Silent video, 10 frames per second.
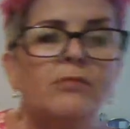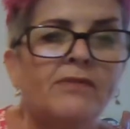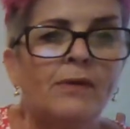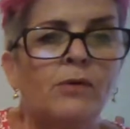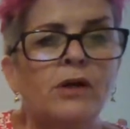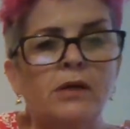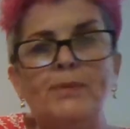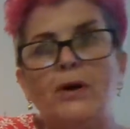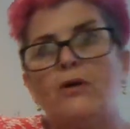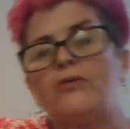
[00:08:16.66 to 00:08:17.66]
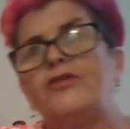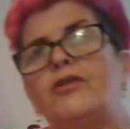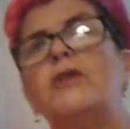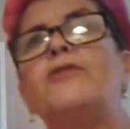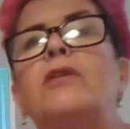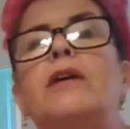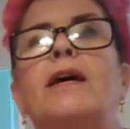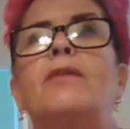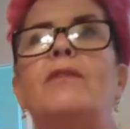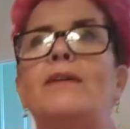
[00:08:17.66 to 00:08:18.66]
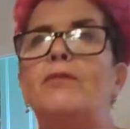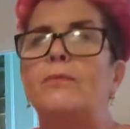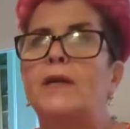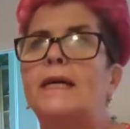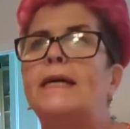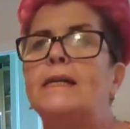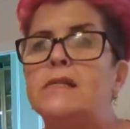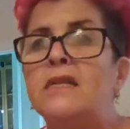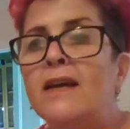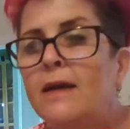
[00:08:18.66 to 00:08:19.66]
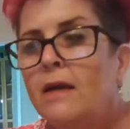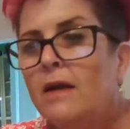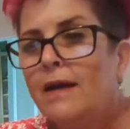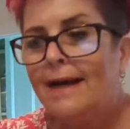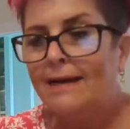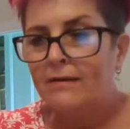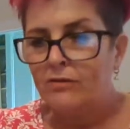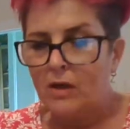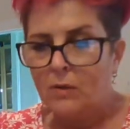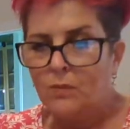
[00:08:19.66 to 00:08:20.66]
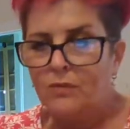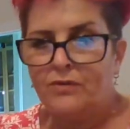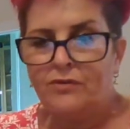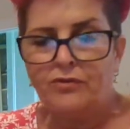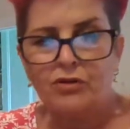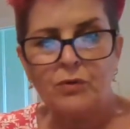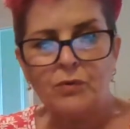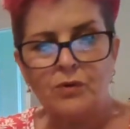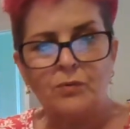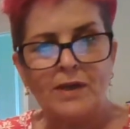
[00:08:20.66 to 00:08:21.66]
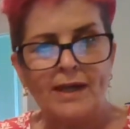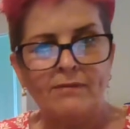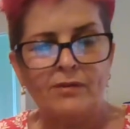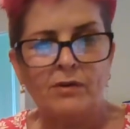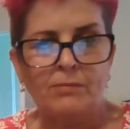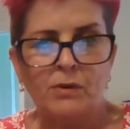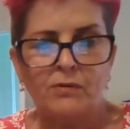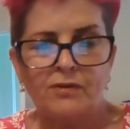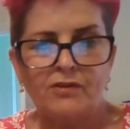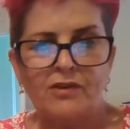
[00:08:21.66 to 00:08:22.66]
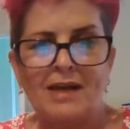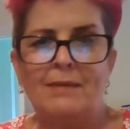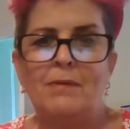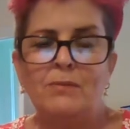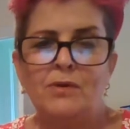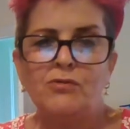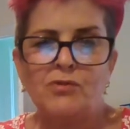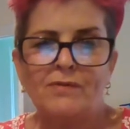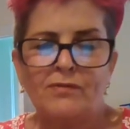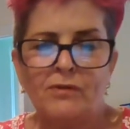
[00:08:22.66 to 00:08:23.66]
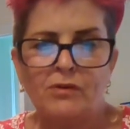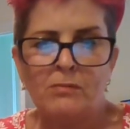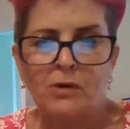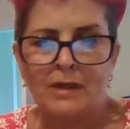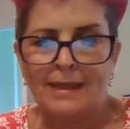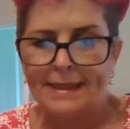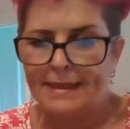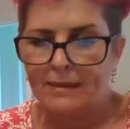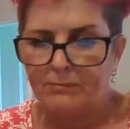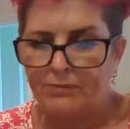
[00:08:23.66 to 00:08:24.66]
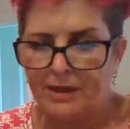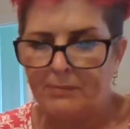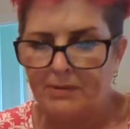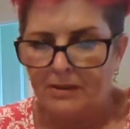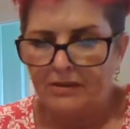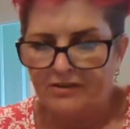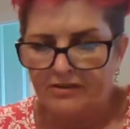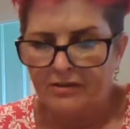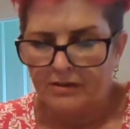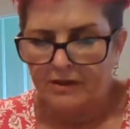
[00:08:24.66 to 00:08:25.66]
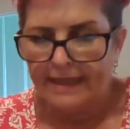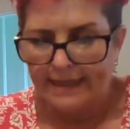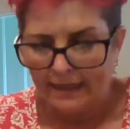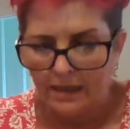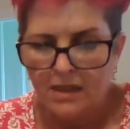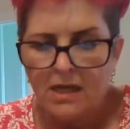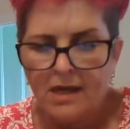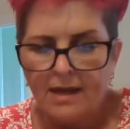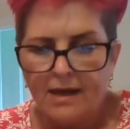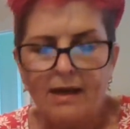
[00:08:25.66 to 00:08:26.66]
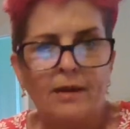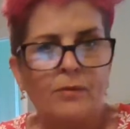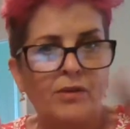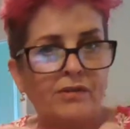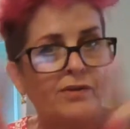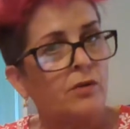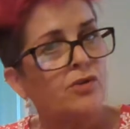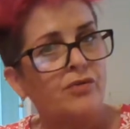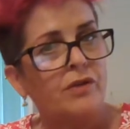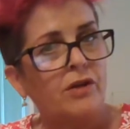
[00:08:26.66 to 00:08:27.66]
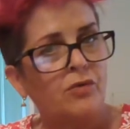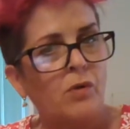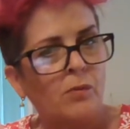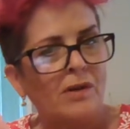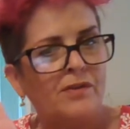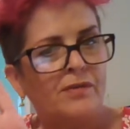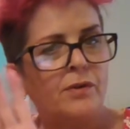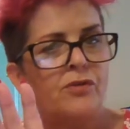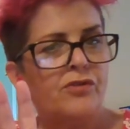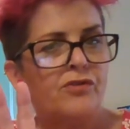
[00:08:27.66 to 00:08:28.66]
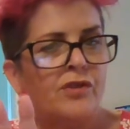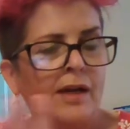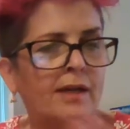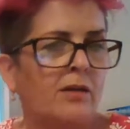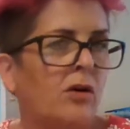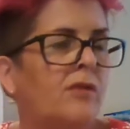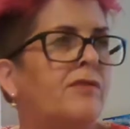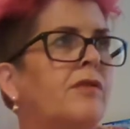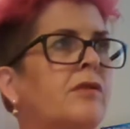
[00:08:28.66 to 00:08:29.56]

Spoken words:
of our pots to the caravan from the garden. And there's two that we have that are both the same, and we used to have them on like brick pillars here with a fuchsia in each one. Well, the fuchsias died off